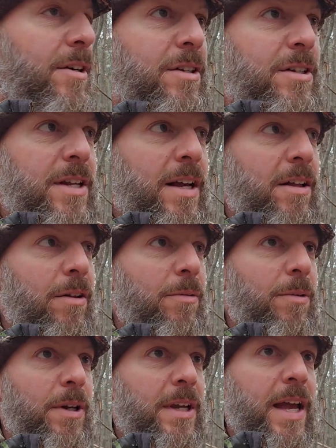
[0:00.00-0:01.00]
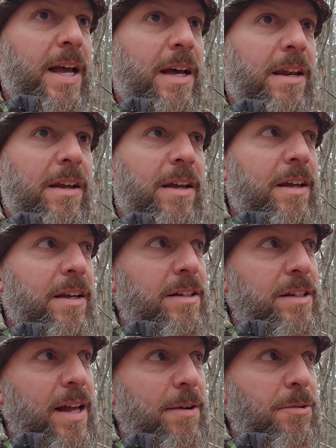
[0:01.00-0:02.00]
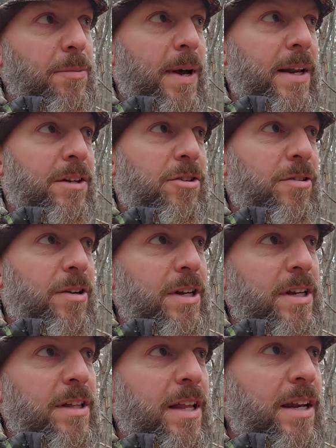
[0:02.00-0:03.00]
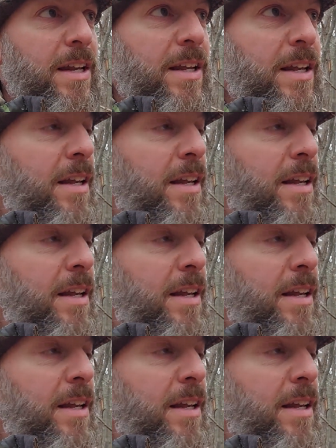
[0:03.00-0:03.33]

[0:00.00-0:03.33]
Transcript: I couldn't tell what he had. His head was behind a tree, and then